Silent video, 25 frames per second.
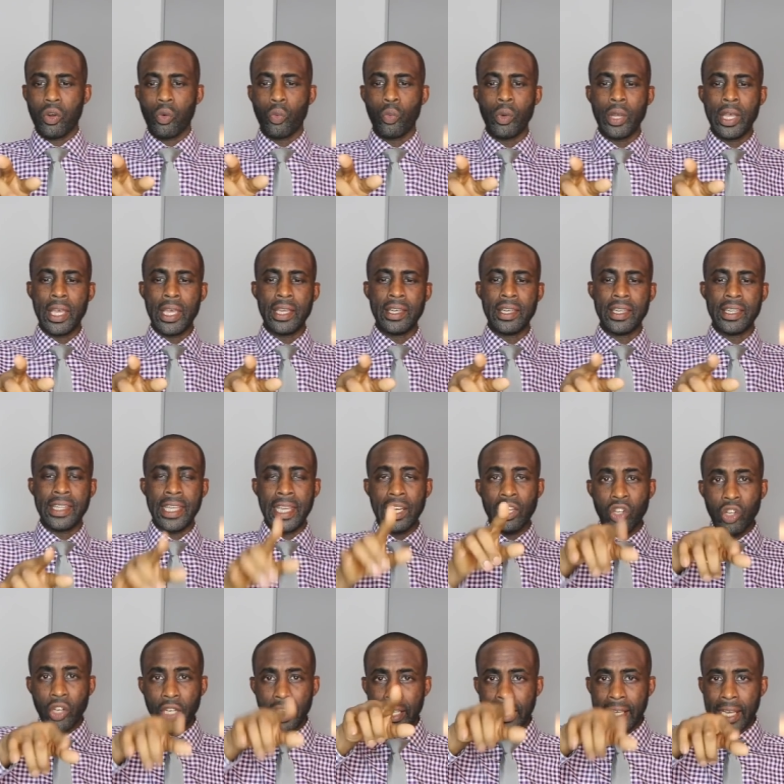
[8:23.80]
when they're
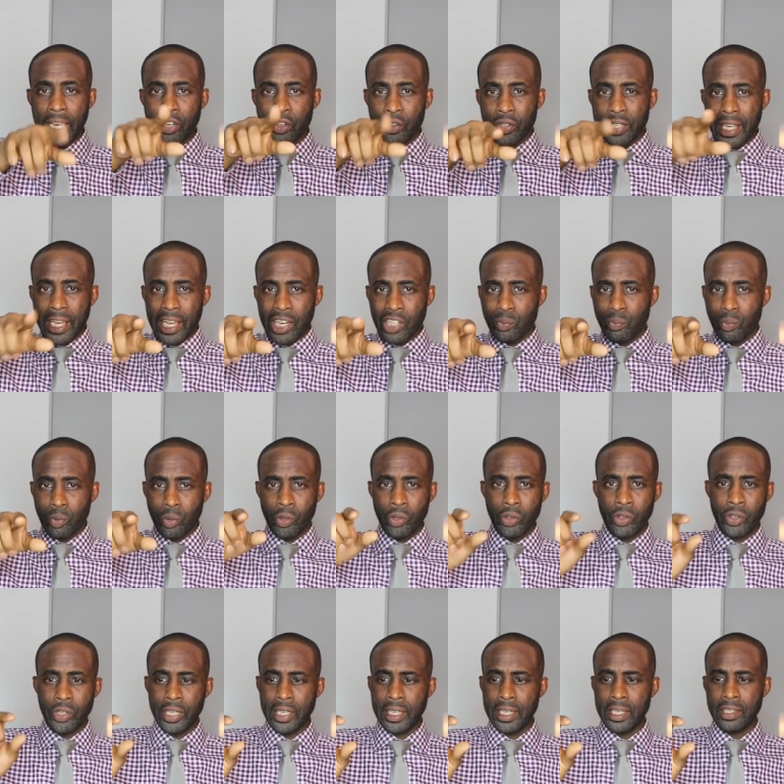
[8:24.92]
looking at your
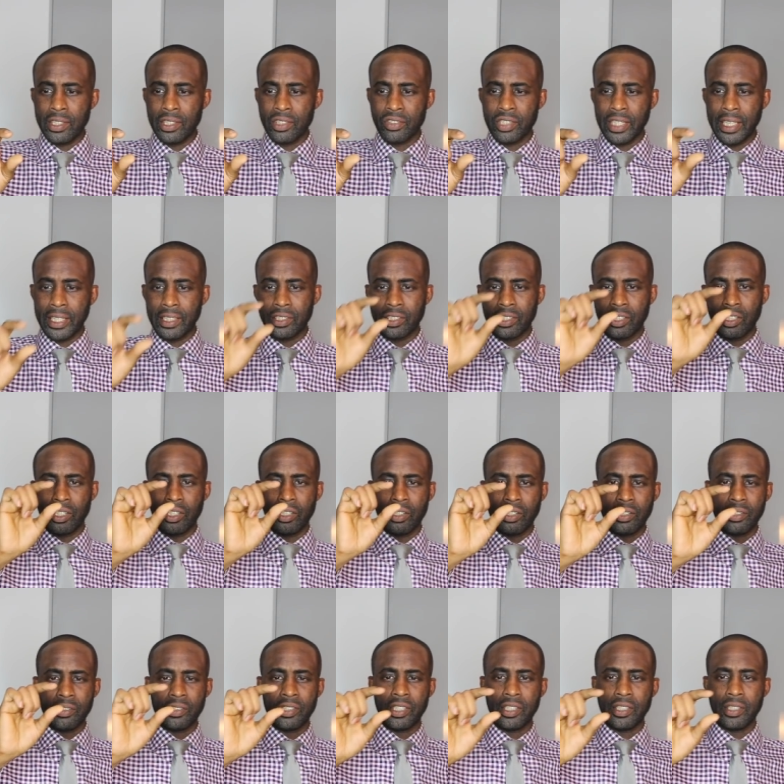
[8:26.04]
dashboard and there's like
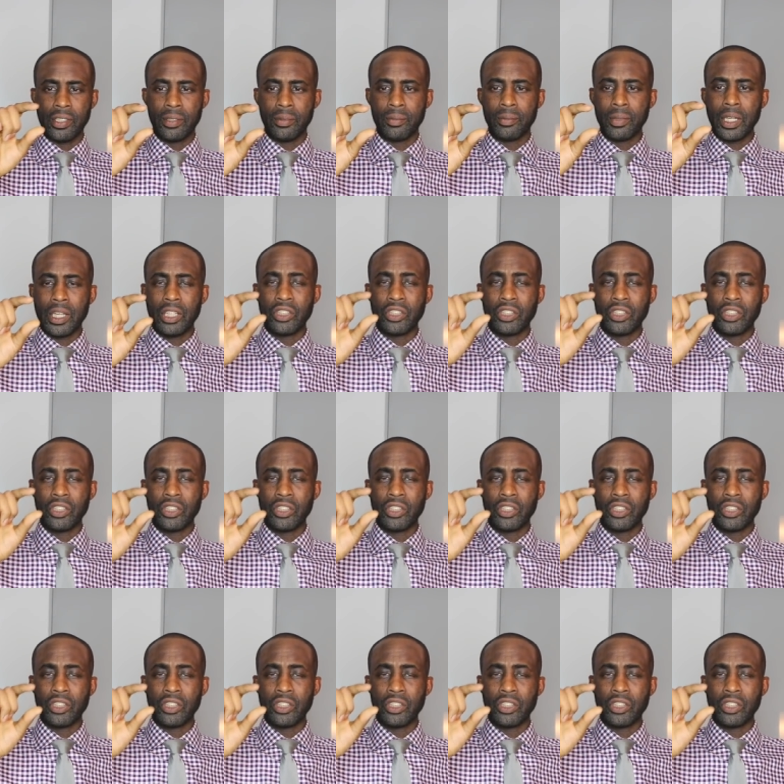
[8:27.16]
the